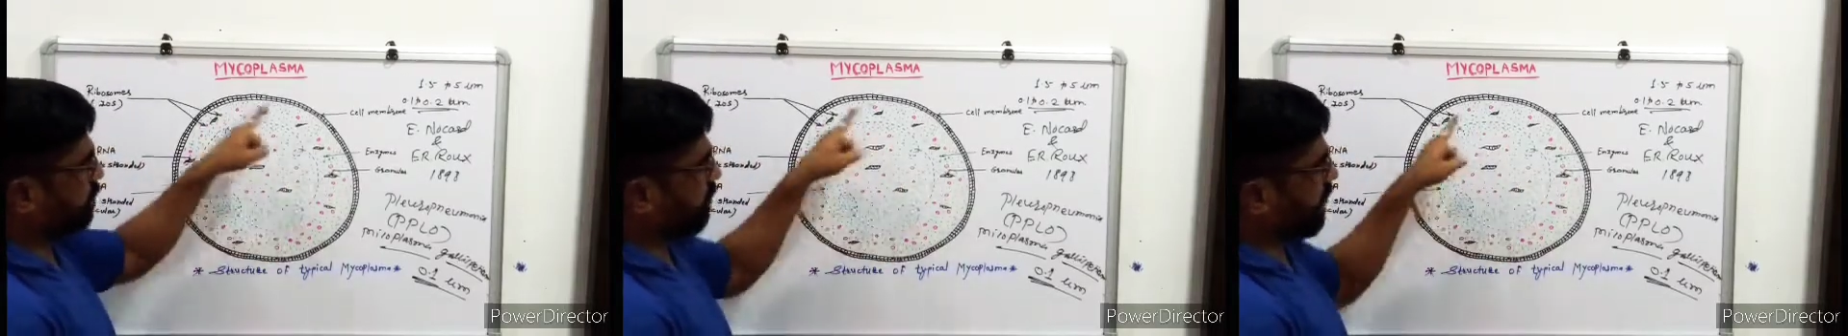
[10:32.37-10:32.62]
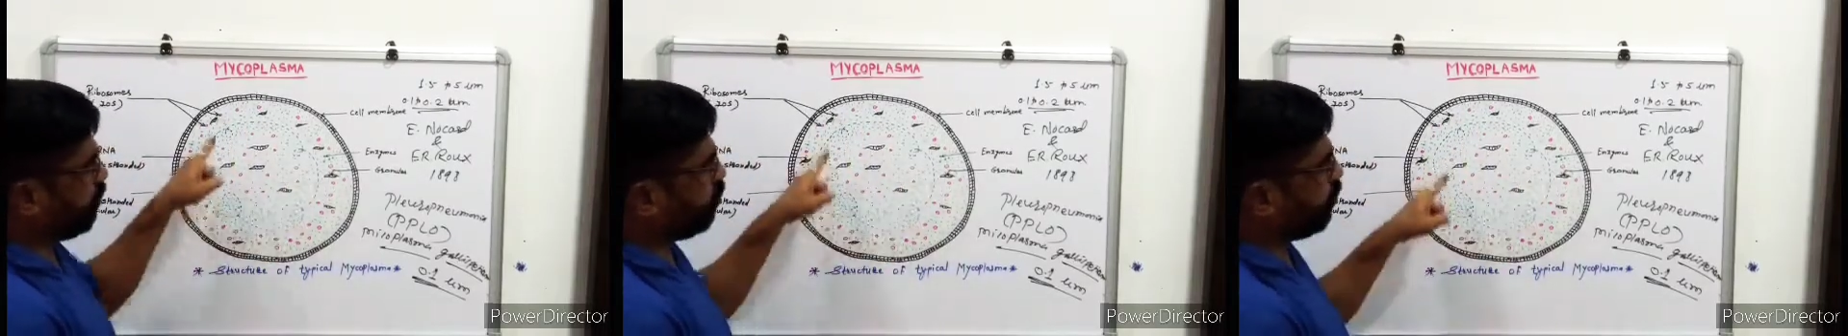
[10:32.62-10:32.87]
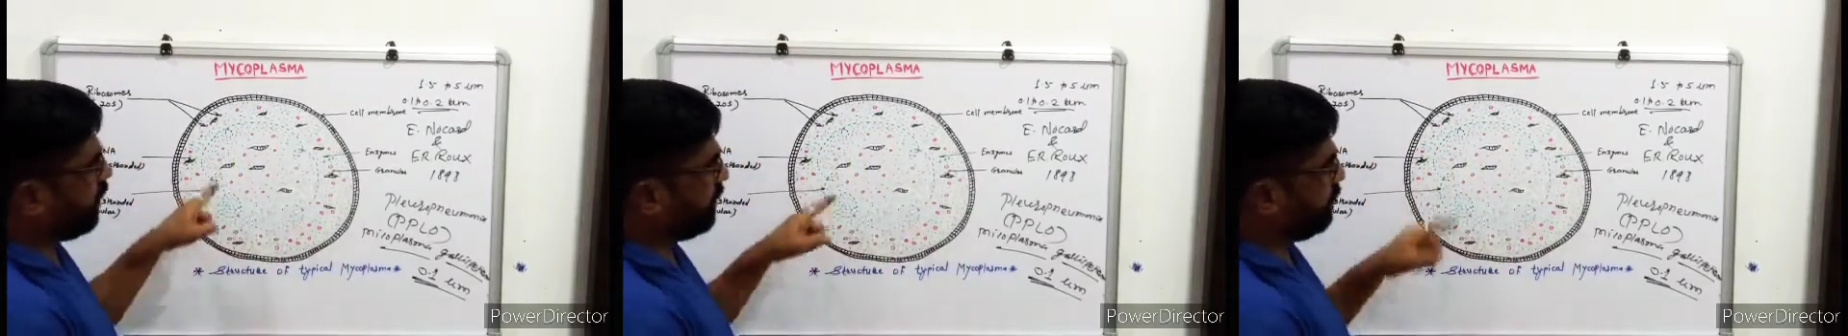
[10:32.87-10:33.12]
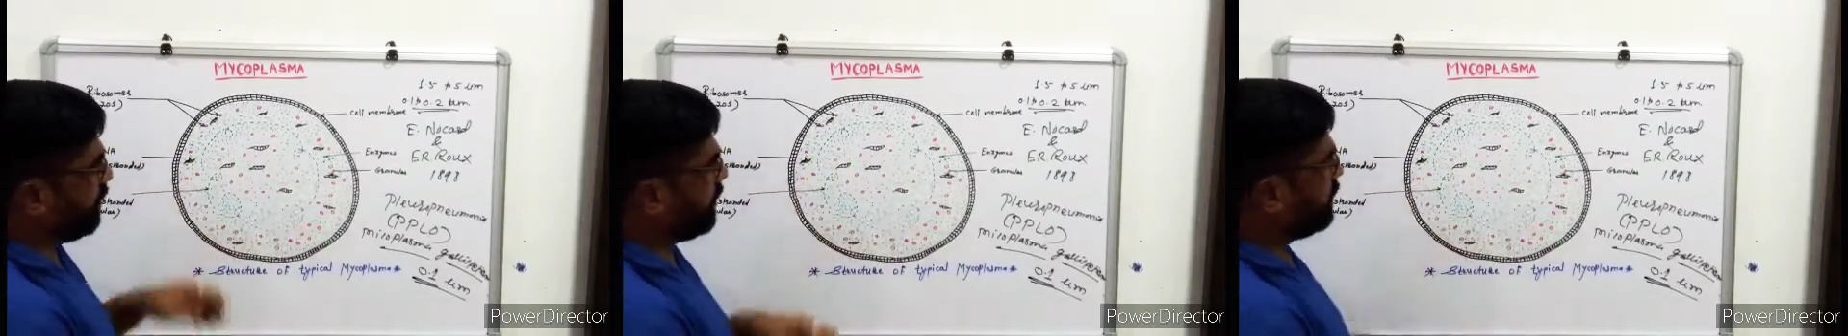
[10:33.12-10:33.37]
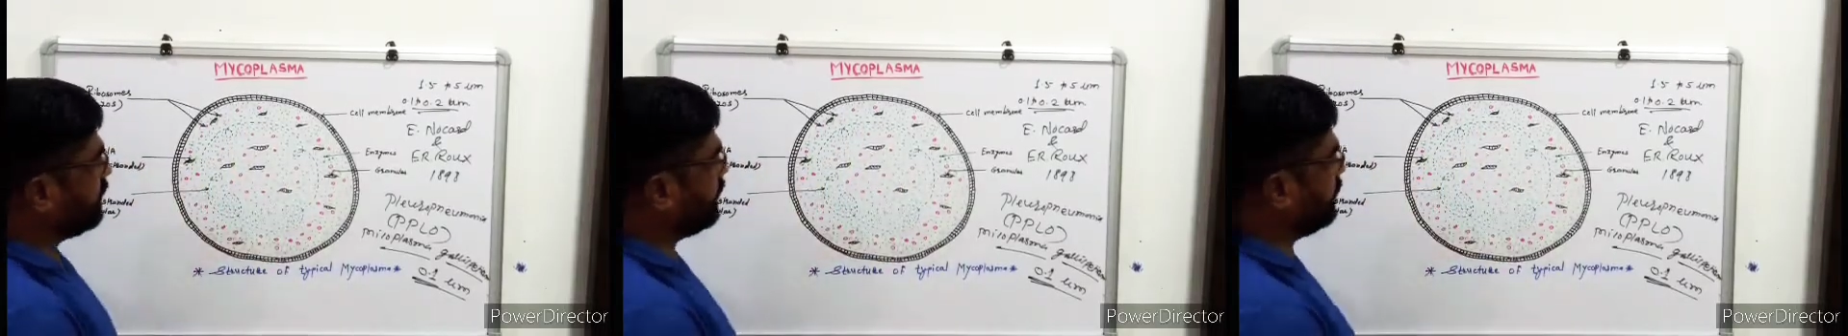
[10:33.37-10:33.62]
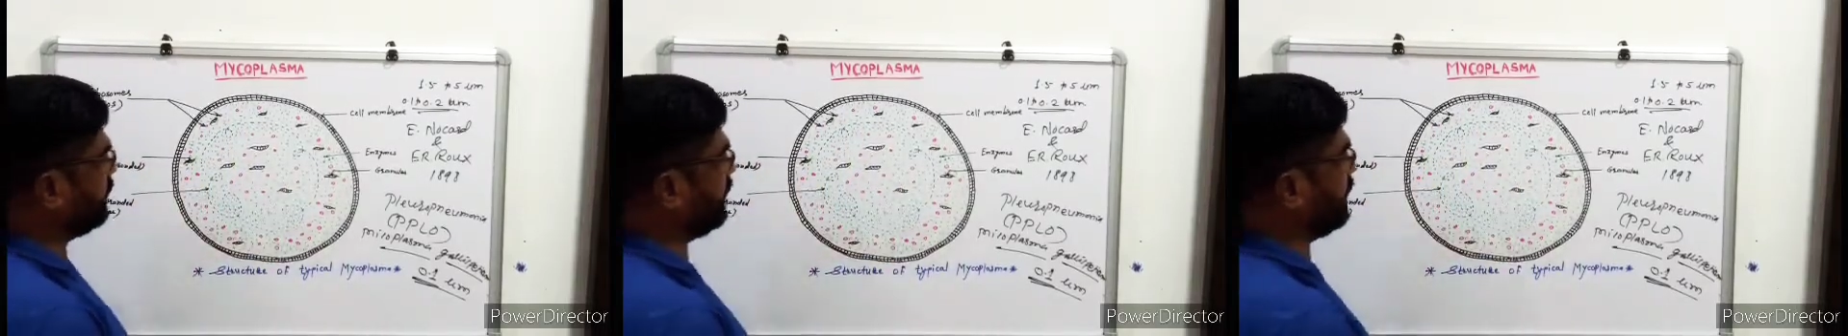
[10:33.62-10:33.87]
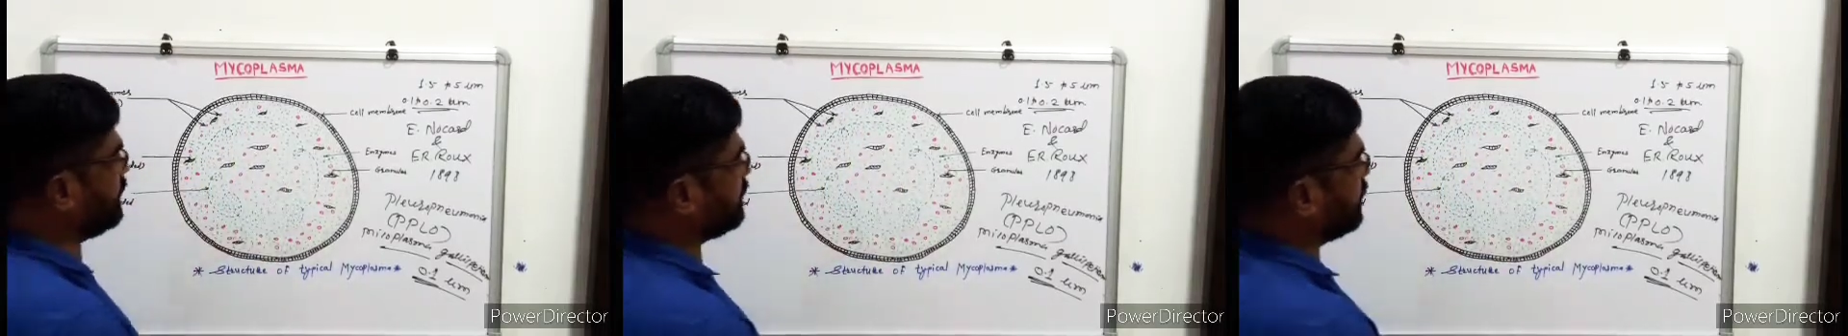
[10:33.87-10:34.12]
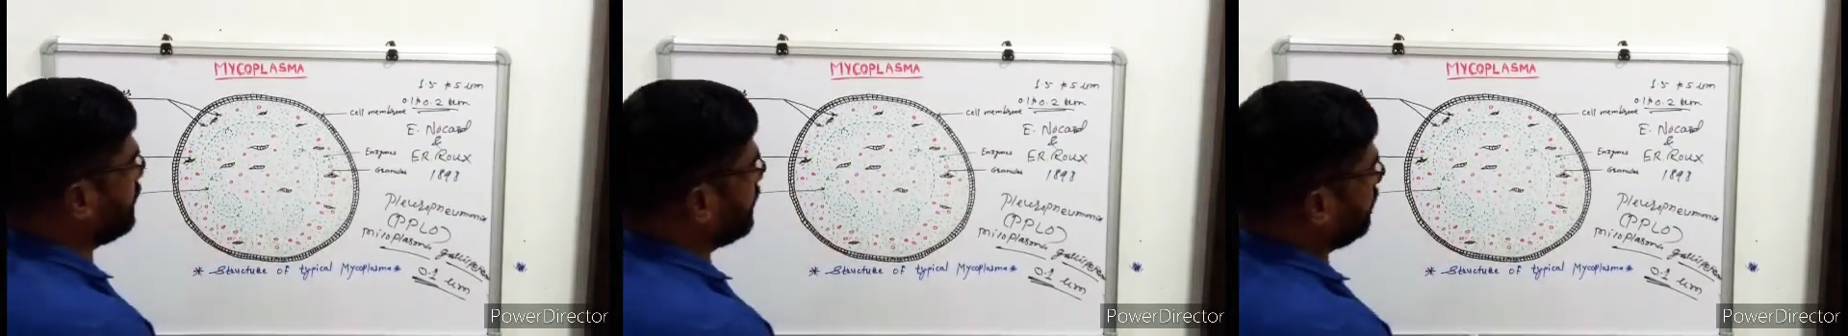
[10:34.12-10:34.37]
mycoplasma, there
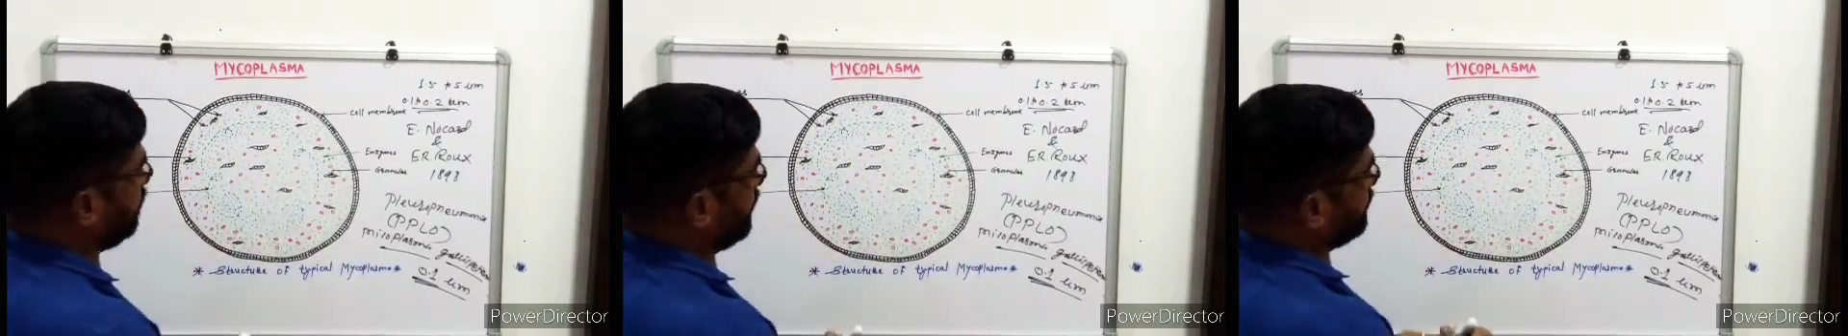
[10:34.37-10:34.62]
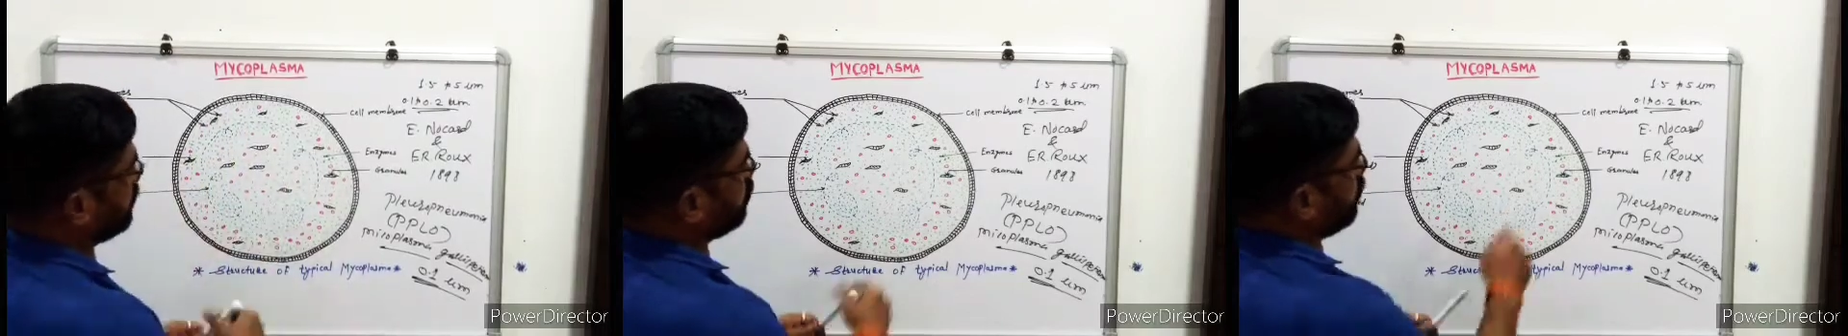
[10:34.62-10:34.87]
is presence